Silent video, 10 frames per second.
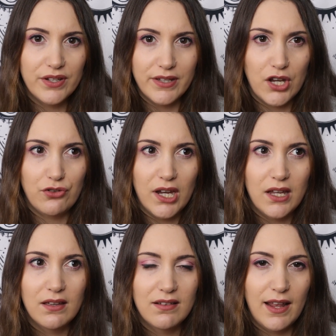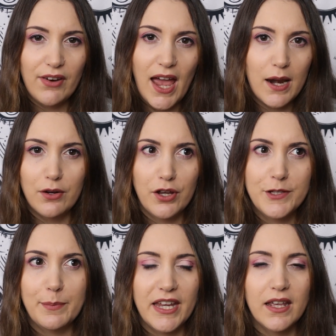the surgery, never had a
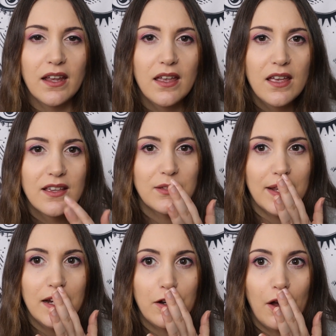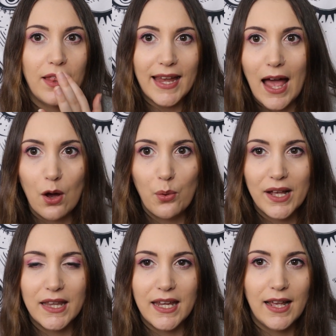nosebleed. So I didn't know like how
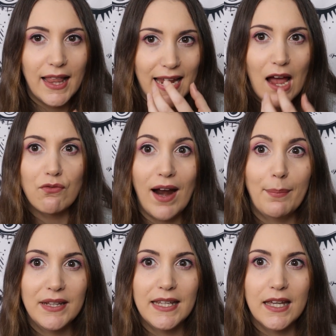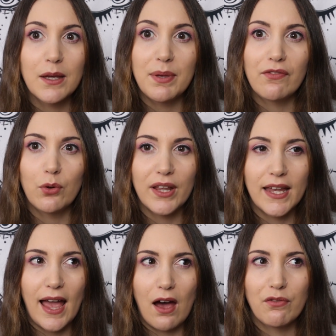quickly, like how rapidly it could be
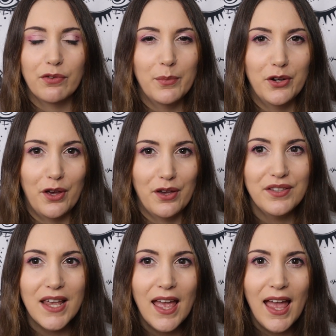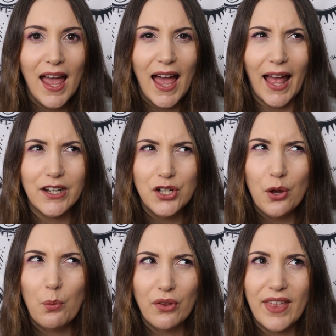falling out from your nose. And you
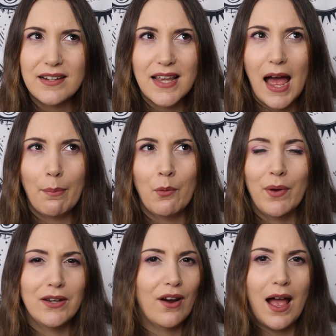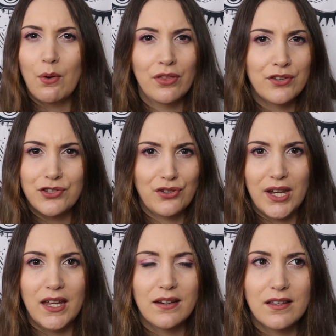don't want that to happen when you're out on the
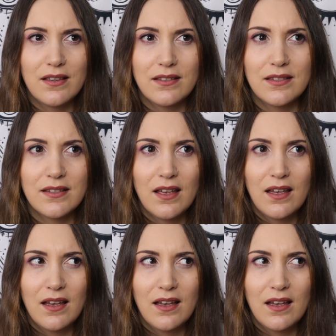street, because